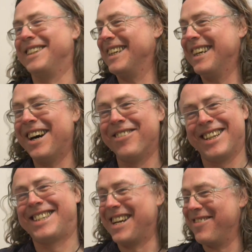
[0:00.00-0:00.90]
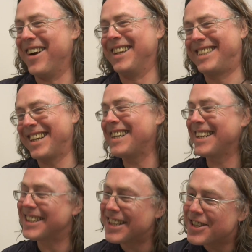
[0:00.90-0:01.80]
You're going to love this shit, brother. Check
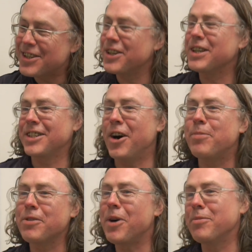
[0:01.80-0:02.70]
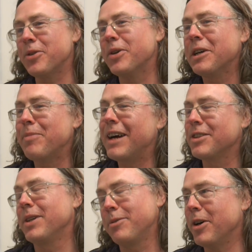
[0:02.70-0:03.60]
this. This is a good example of what I'm talking
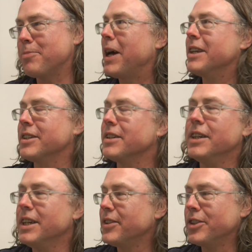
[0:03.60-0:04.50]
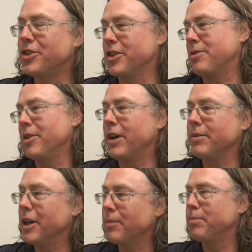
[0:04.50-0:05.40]
about. It's much better than to just,
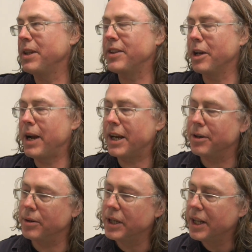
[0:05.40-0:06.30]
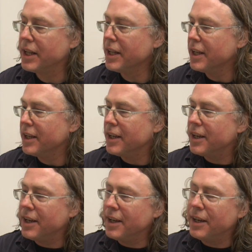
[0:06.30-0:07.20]
like, you know, be theoretical.
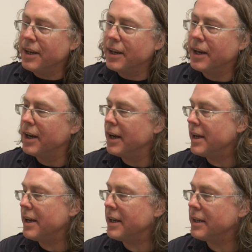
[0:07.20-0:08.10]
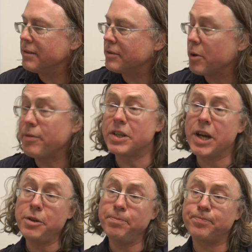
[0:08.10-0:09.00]
Yeah. 12 years
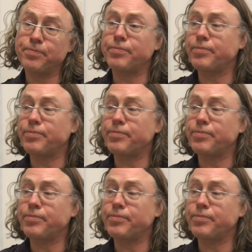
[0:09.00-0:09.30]
ago,